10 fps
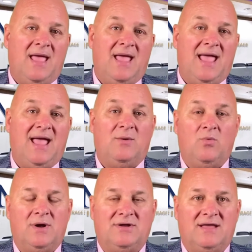And
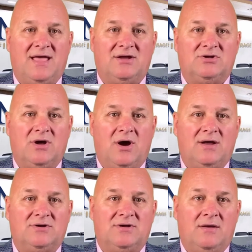once they
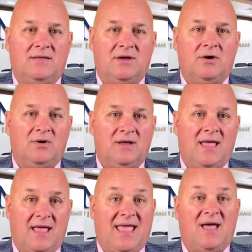exhaust their
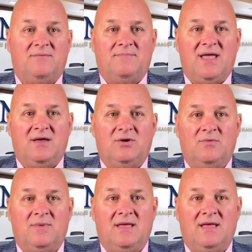account
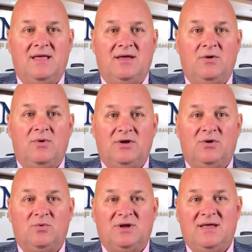value in their
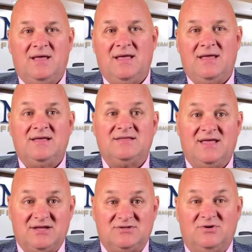annuity, in this
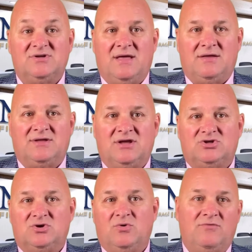case, there's an
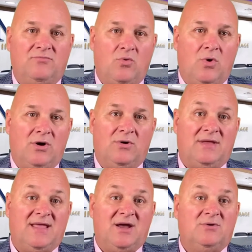additional
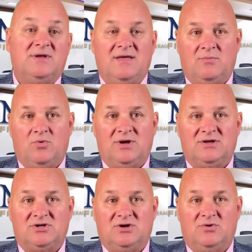$400,000 that will
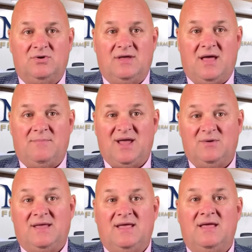continue to come
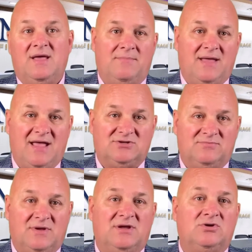out income tax
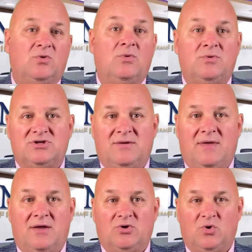free. So we're
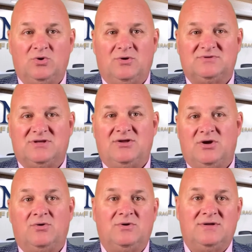receiving a total of
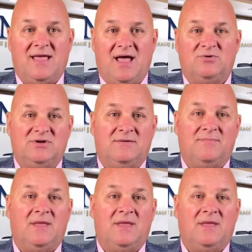$600,000